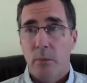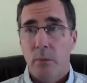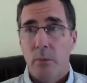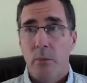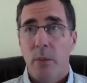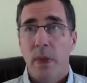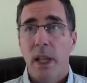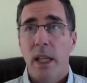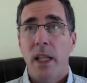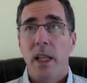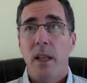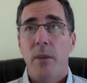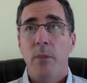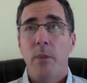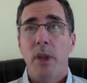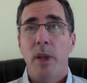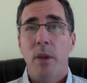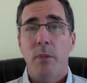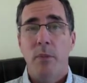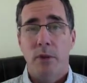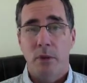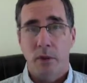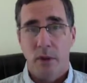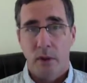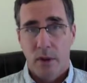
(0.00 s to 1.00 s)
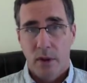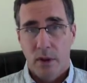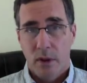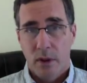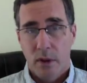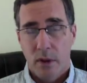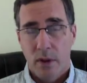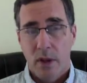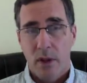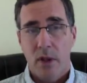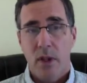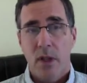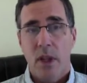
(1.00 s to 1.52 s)
Many people,
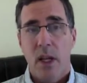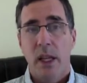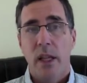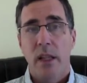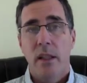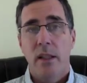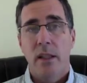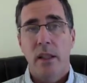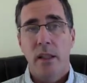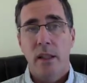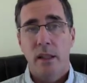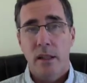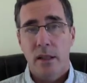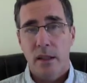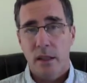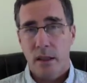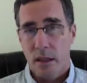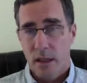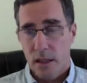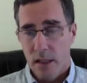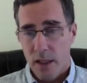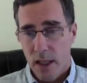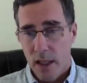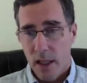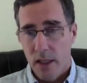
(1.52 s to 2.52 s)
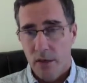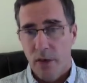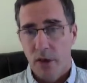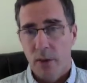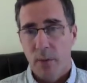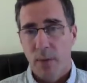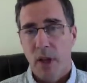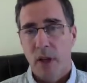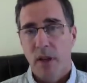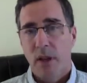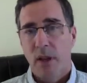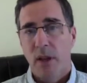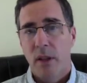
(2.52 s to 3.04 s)
scientists, the scientific
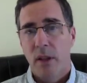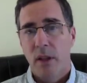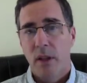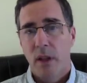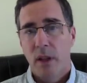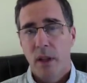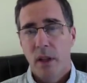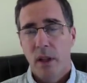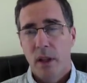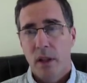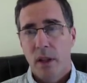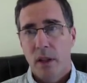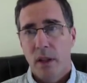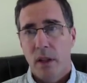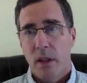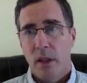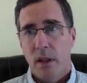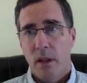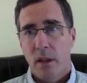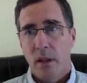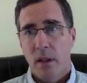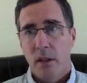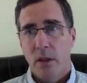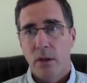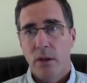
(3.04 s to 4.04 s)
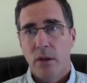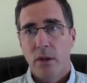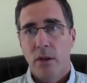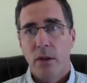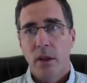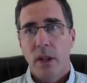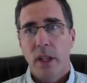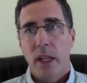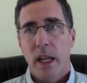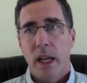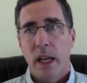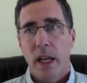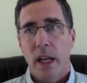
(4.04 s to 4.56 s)
method,
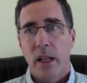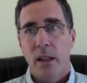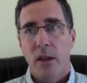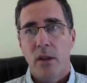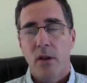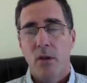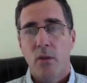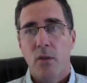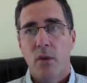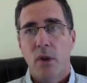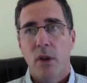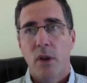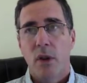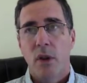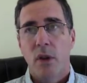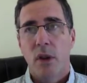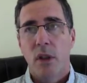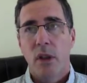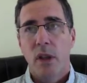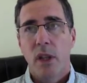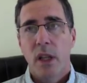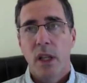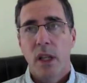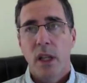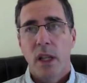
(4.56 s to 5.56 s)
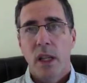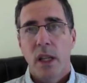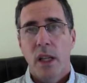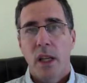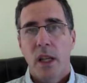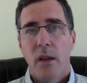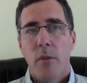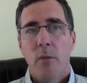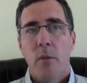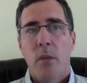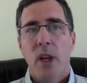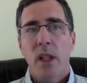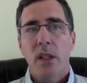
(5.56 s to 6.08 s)
look at the world
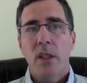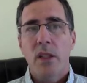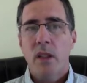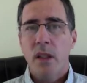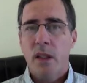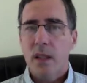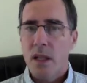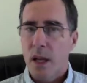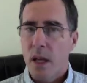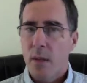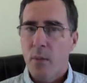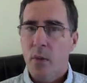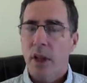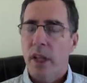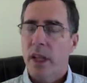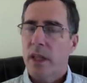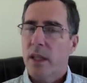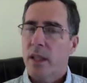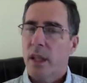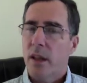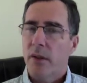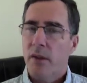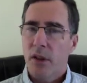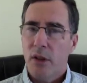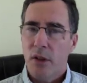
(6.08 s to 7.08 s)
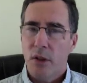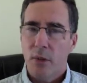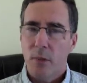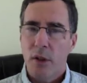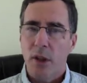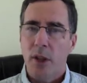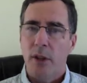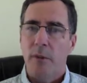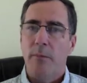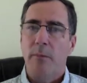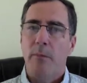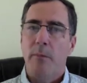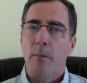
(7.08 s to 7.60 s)
in much the same way as David Hume
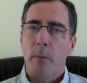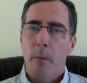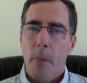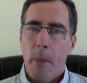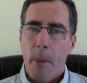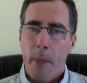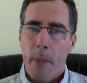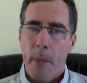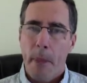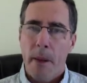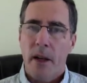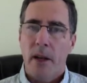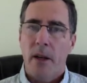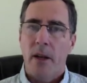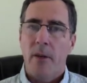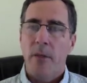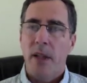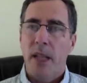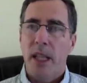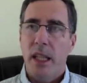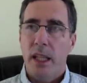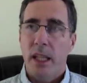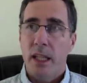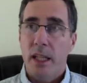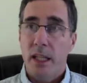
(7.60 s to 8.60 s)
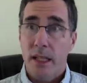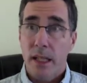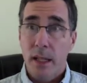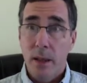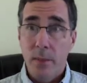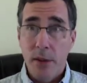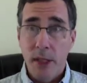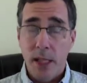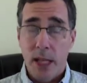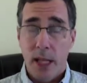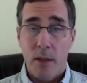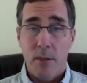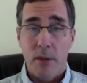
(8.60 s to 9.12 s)
did,
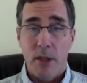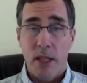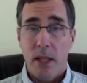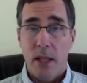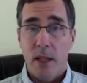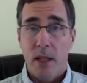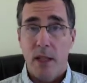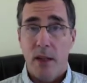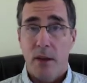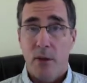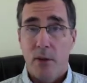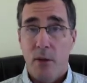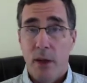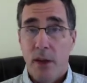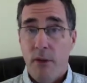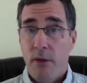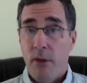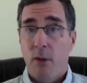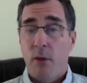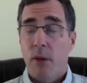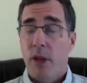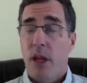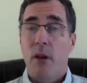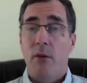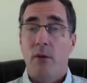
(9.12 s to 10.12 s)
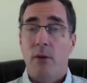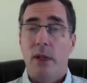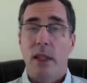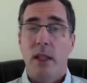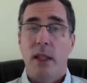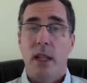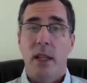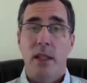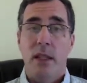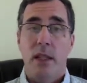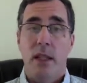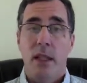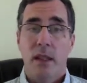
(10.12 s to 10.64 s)
sometimes even without
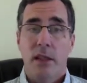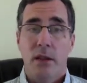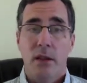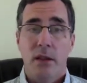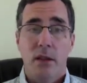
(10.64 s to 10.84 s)
realizing it.